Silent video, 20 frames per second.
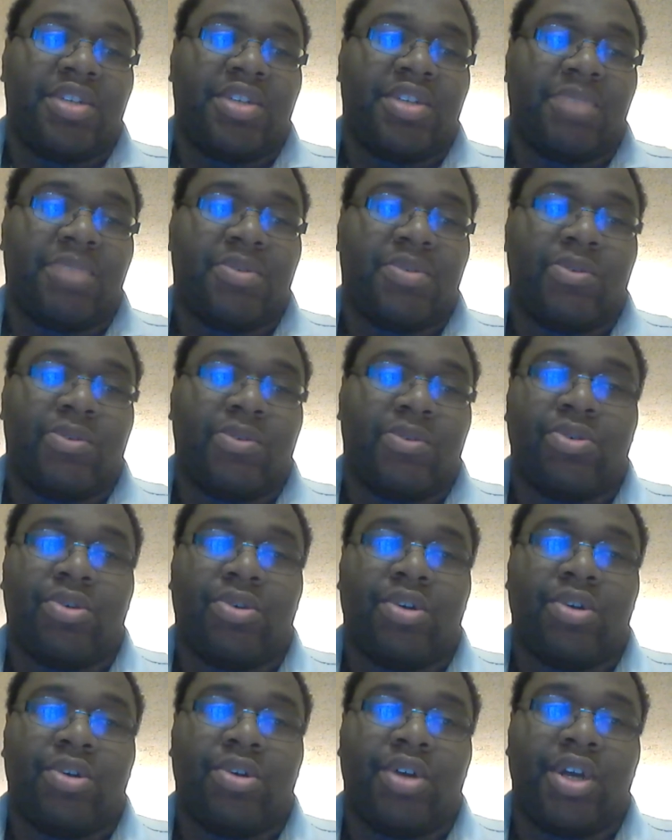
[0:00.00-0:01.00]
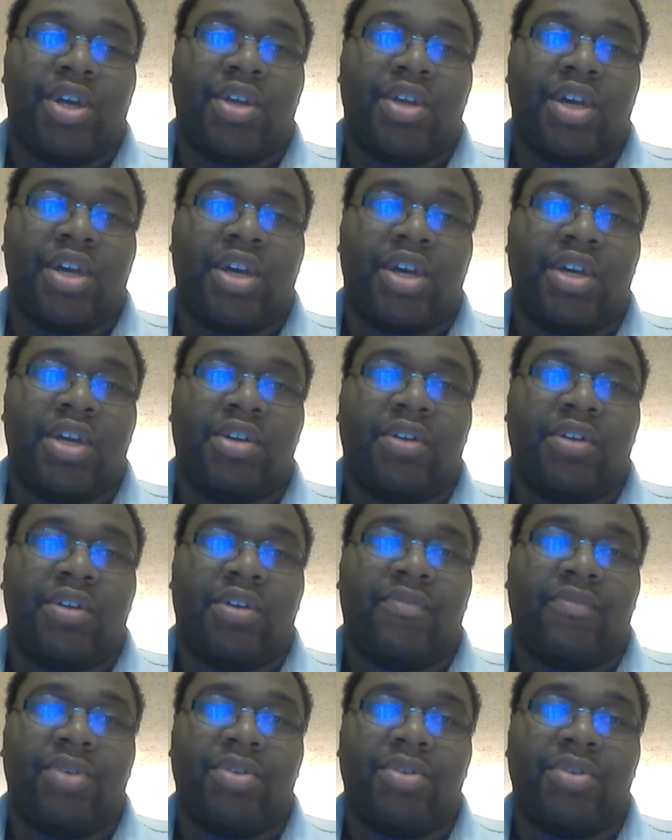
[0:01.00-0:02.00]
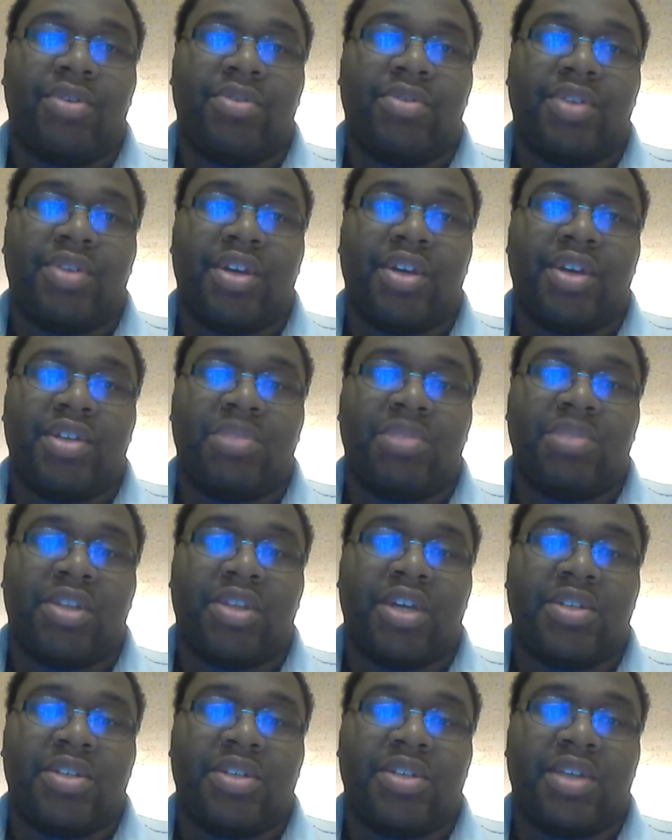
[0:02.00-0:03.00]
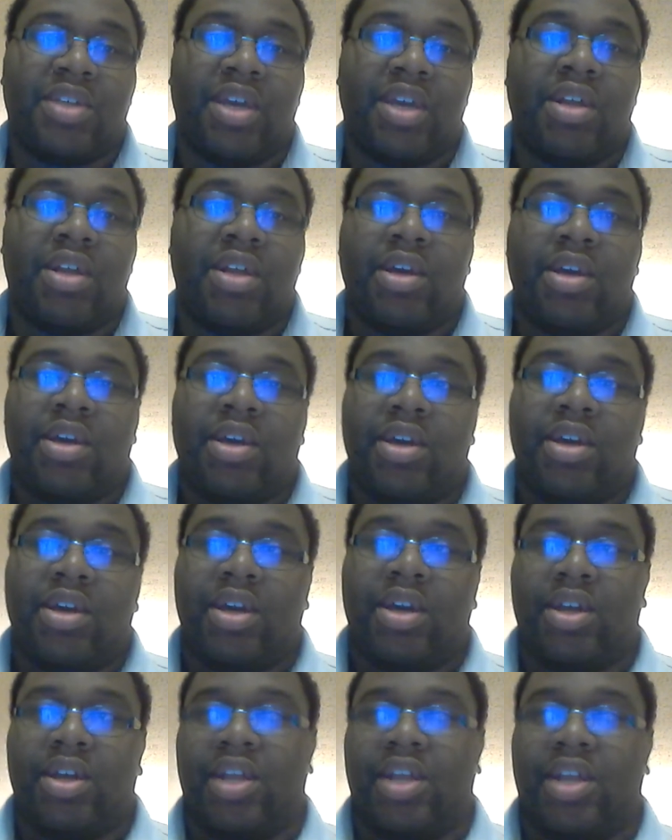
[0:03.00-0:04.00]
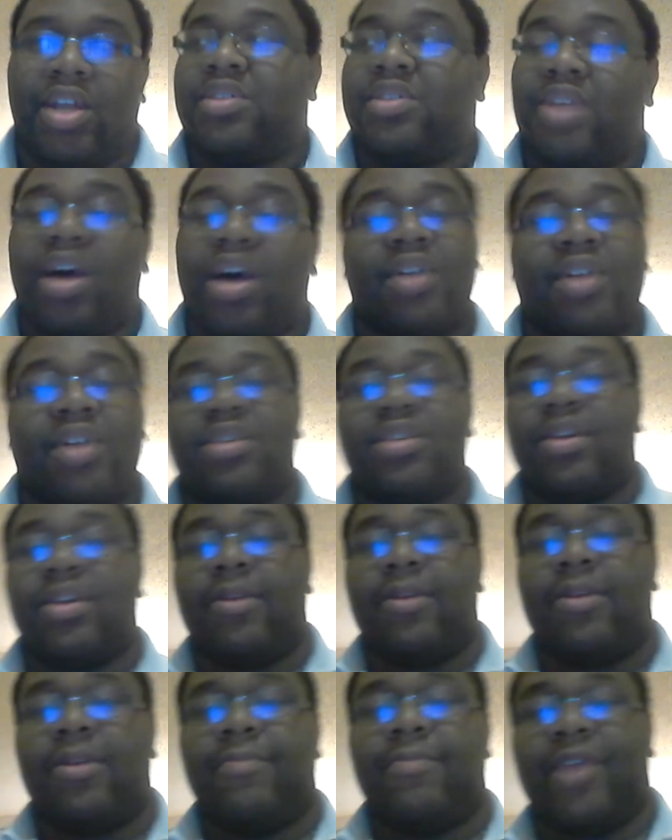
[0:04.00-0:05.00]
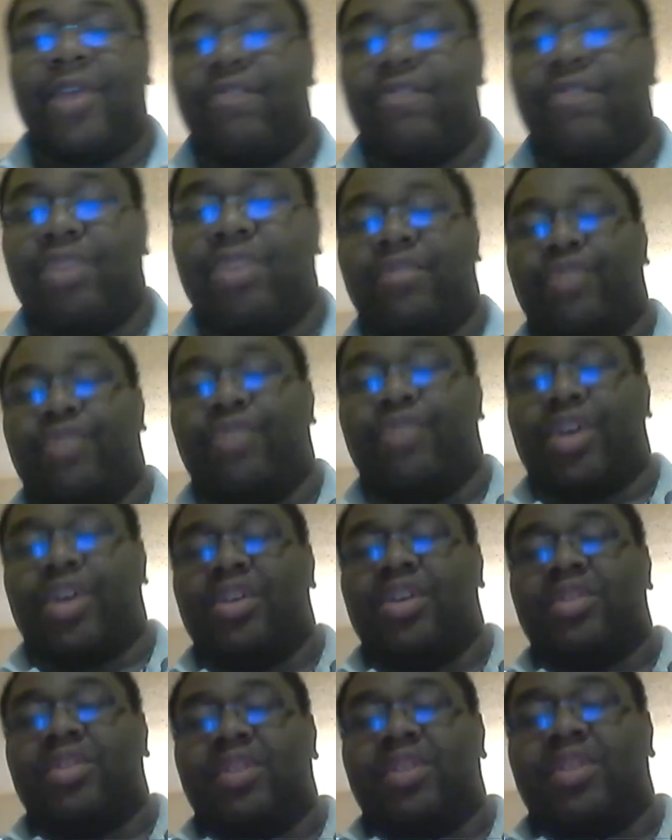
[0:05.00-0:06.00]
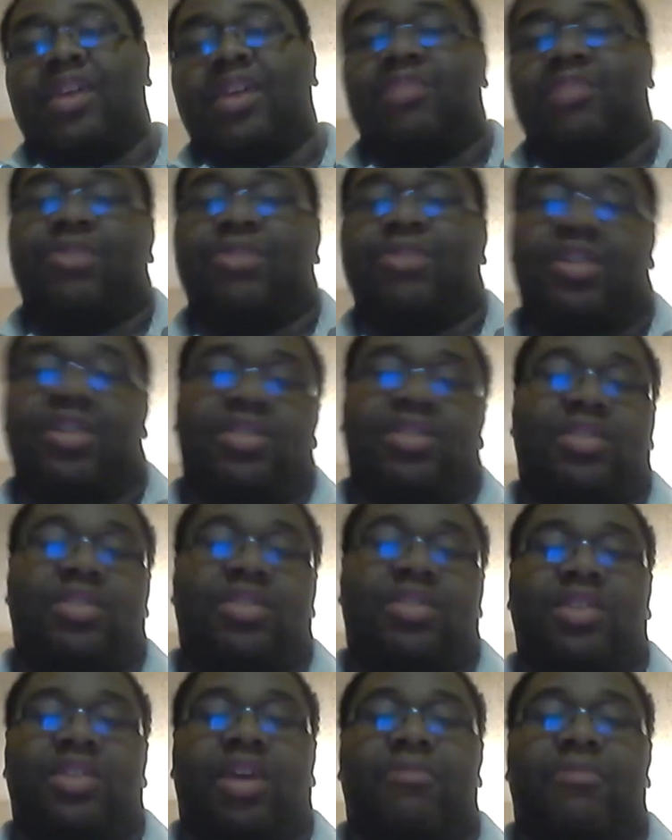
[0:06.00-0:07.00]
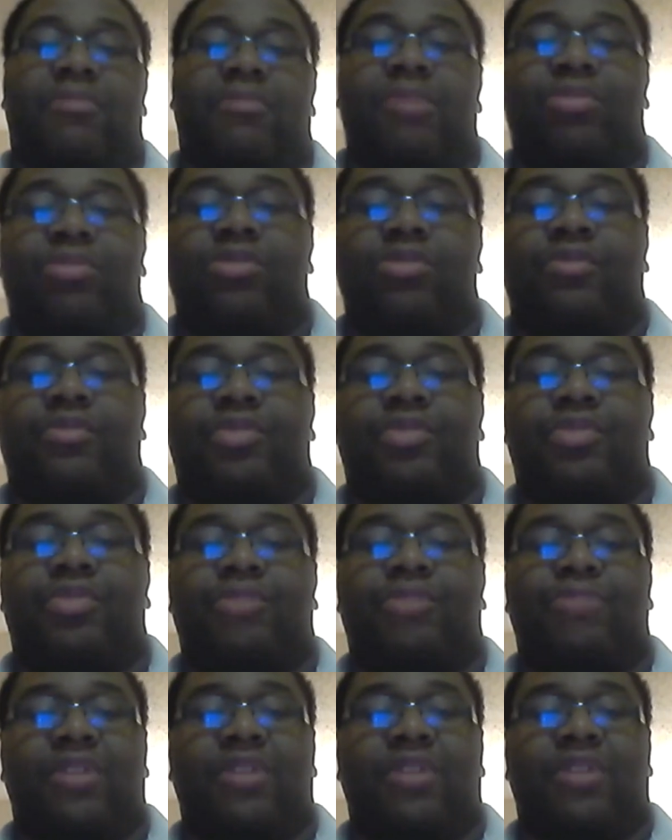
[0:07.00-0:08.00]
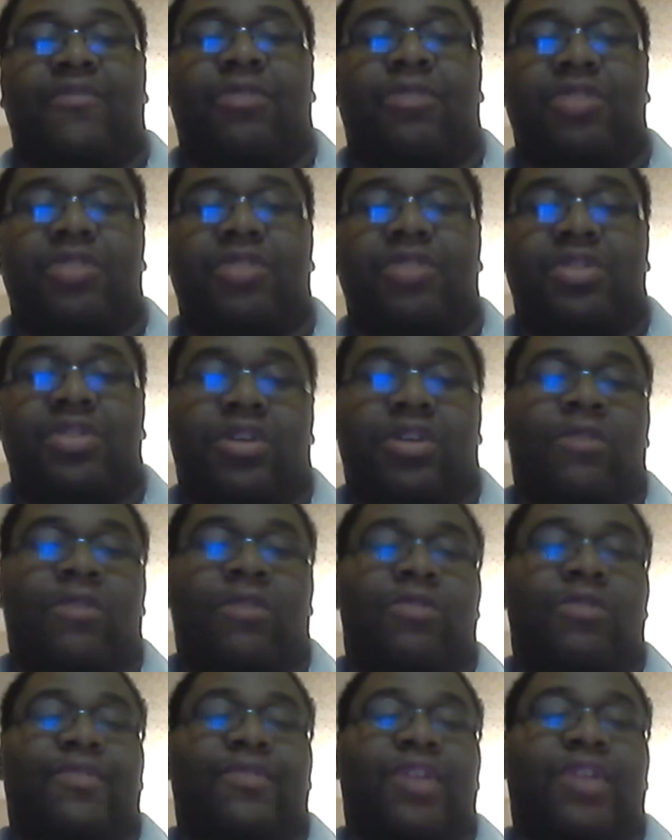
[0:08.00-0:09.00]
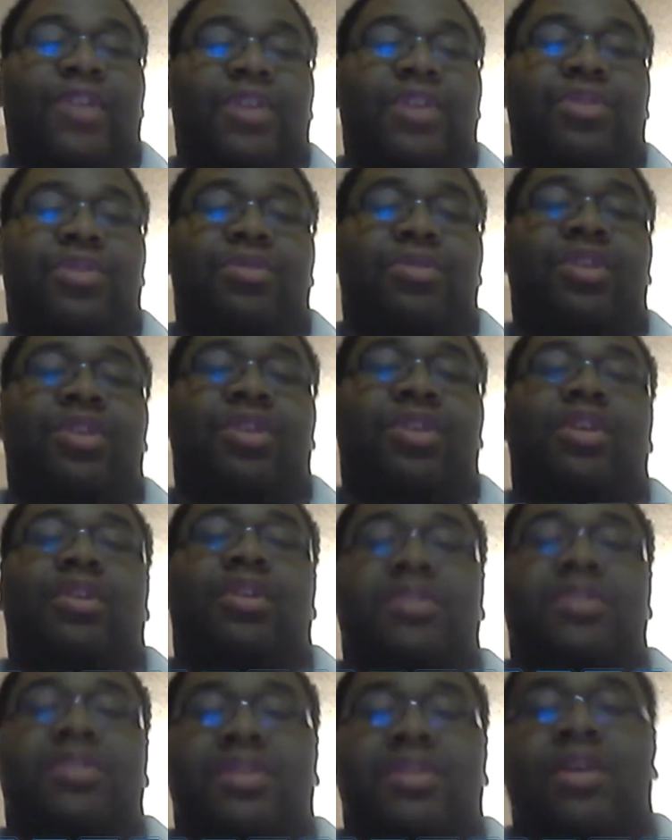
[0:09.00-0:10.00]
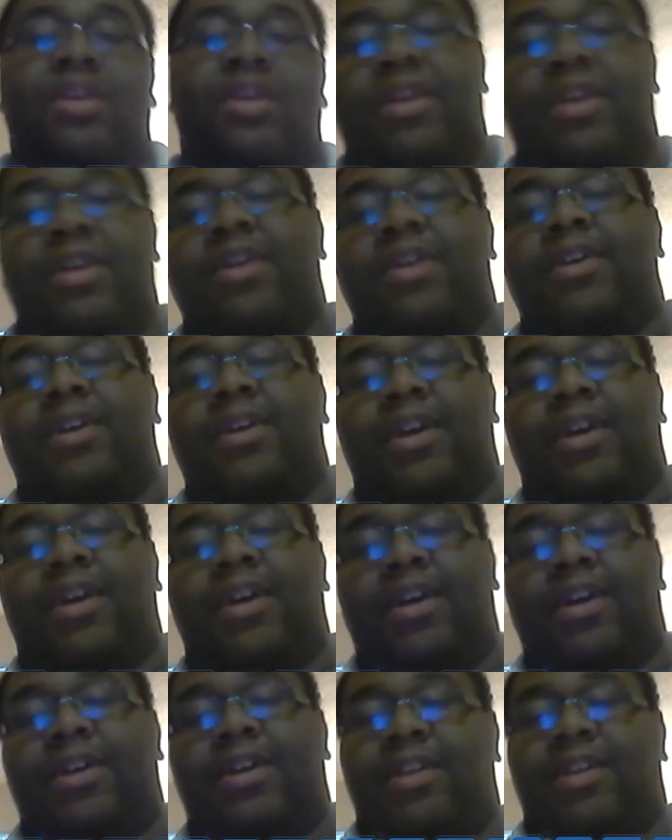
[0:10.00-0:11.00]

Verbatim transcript: except SWTOR and like a few other things, but that's it. And that sucks. That really freaking sucks because it's just like people who have been following Star Wars for like 30 years, uh,